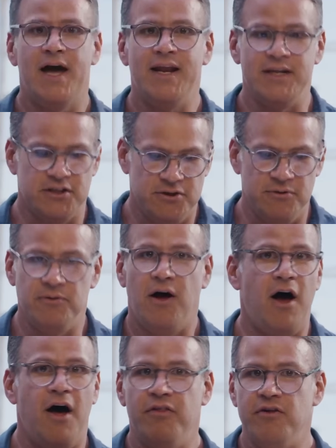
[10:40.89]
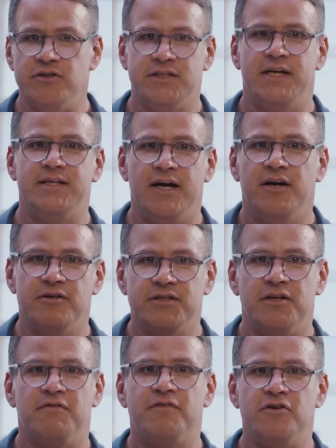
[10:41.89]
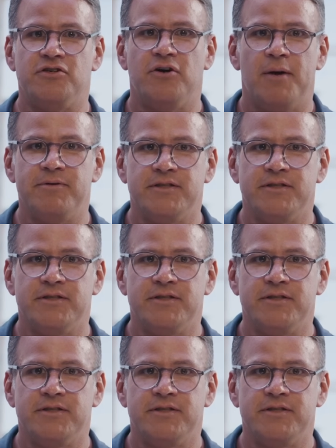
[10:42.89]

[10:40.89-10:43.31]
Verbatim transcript: we'll get into all those details in a future